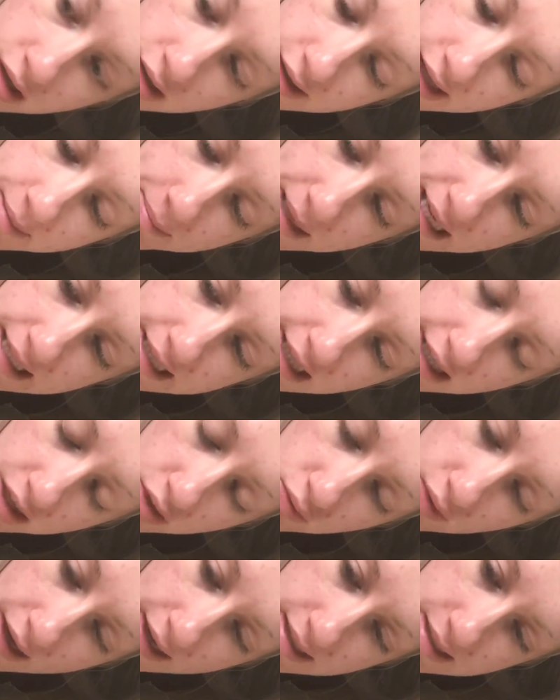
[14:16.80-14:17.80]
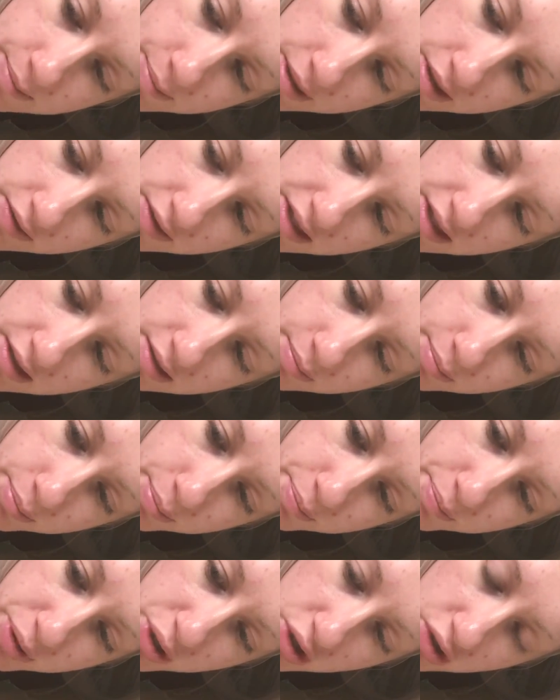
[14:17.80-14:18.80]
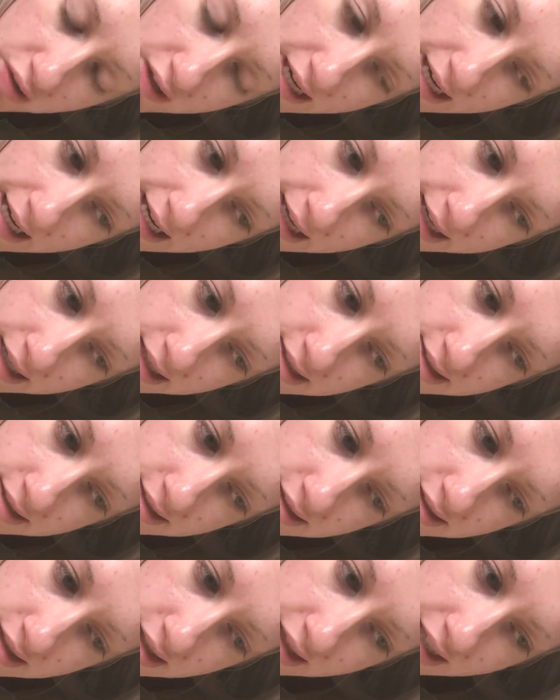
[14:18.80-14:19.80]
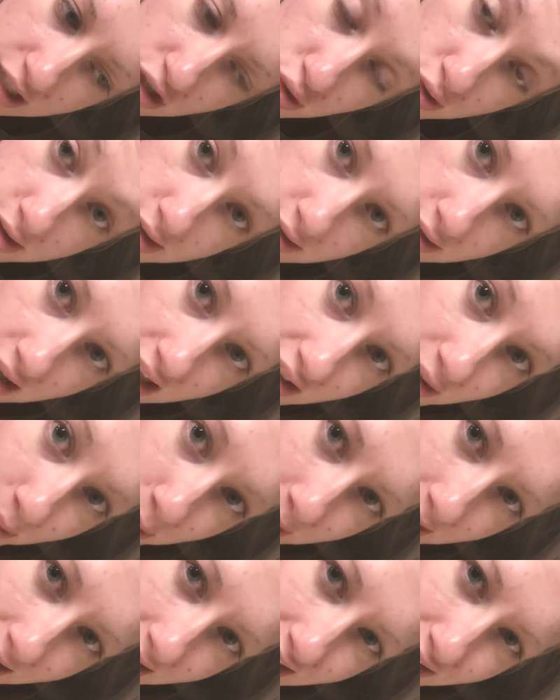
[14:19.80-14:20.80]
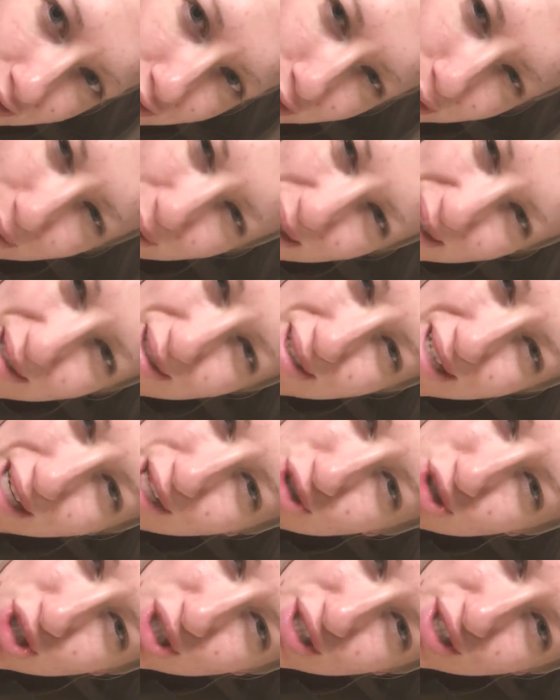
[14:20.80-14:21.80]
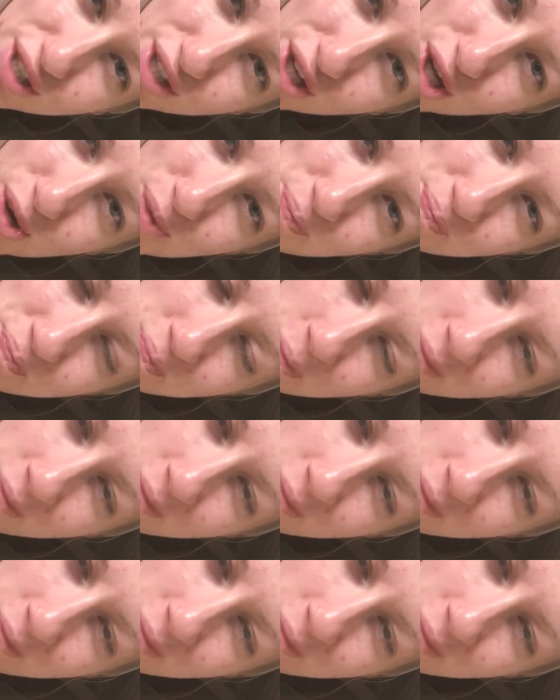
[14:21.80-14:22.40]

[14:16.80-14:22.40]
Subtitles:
They made like a raspberry puree to like drizzle on the plate for presentation, you know?